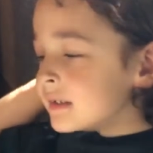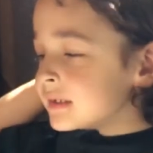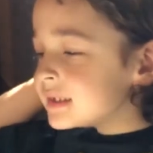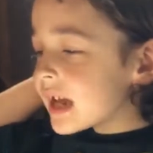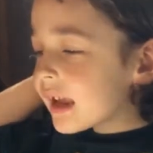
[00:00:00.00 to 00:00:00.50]

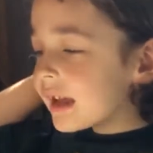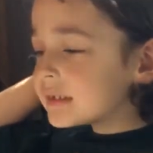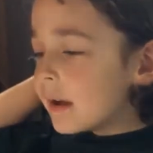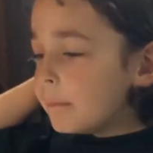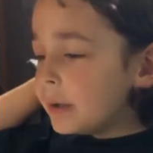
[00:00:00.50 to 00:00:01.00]

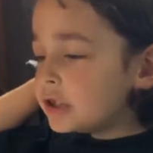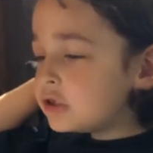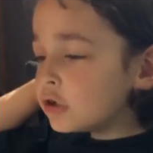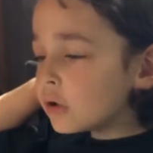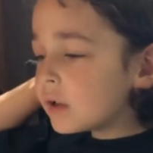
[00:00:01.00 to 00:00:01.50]
Second, be
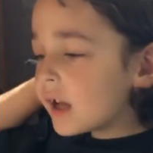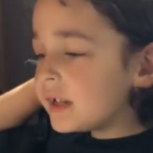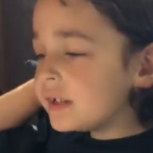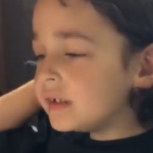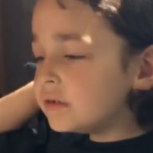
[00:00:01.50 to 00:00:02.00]
sure
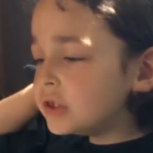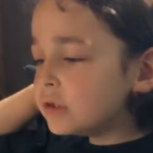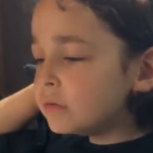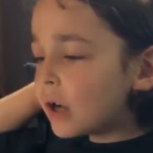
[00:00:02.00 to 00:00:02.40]
that you do